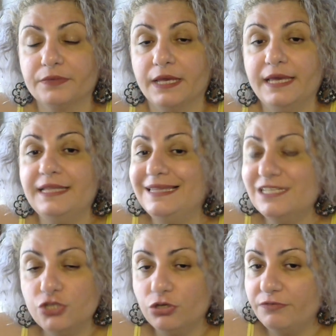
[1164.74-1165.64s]
It is
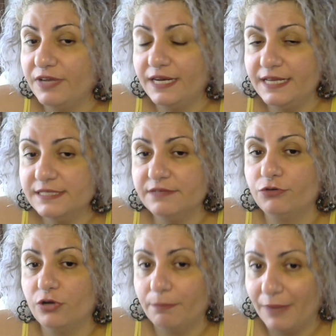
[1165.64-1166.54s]
not very easy for
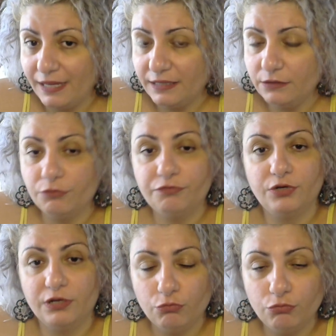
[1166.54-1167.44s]
a man or for
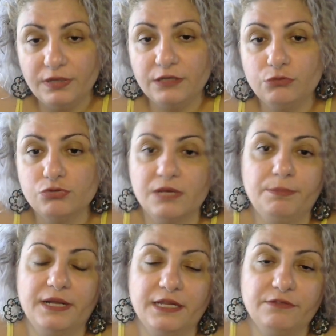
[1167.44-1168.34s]
a woman to
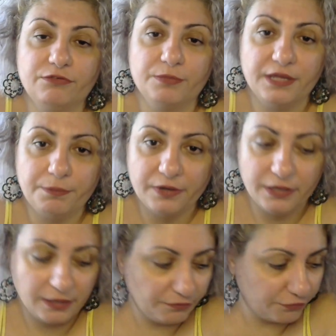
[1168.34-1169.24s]
separate from
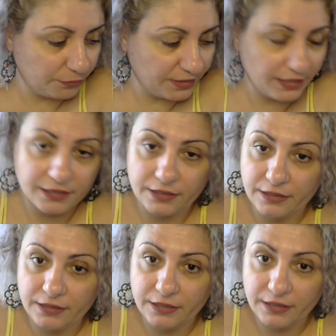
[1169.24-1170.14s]

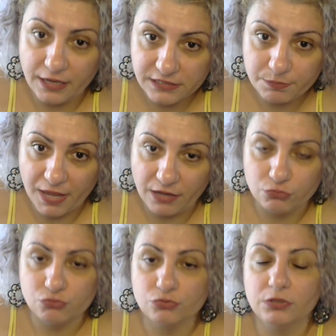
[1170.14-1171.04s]
their
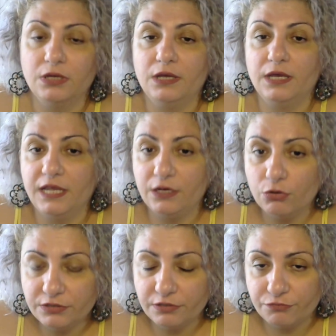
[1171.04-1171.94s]
spouse. In
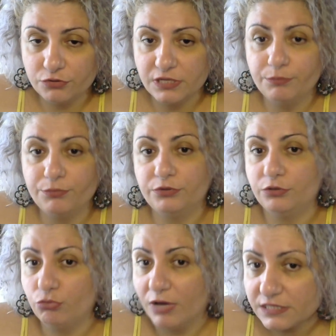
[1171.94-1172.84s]
order for somebody
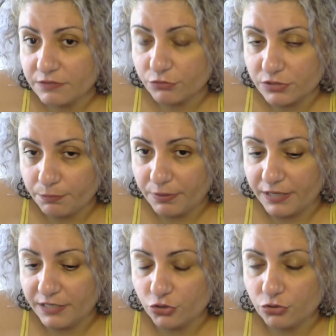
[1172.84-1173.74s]
to ask for
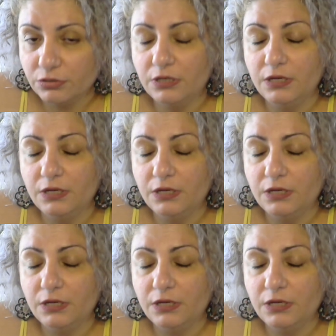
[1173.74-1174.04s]
separation,